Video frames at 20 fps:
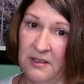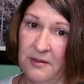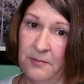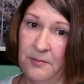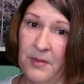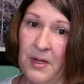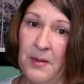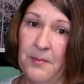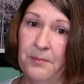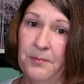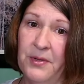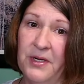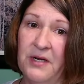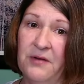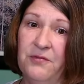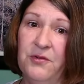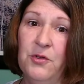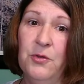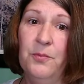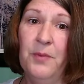but if you
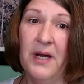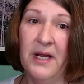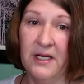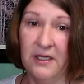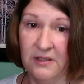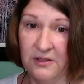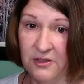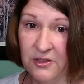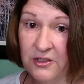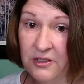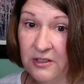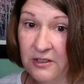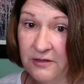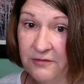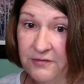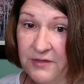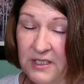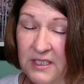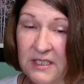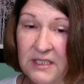buy a little of
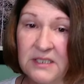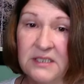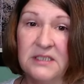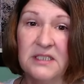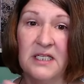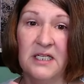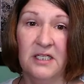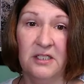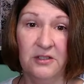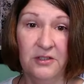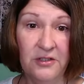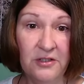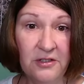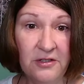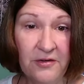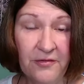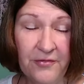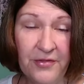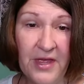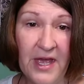this and a little of
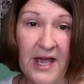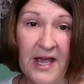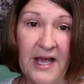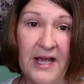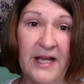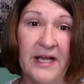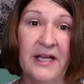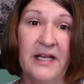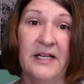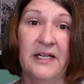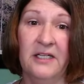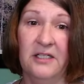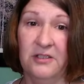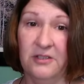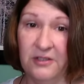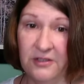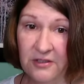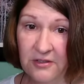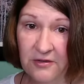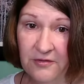that and a little of
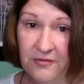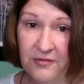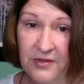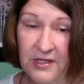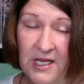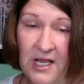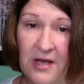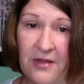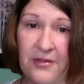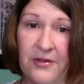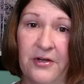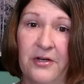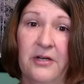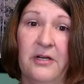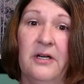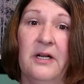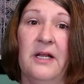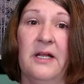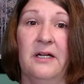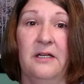the other and a
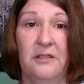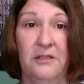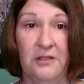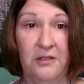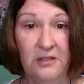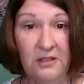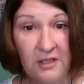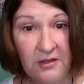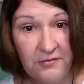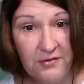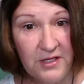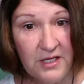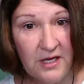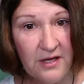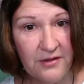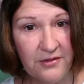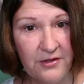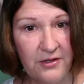little of the other,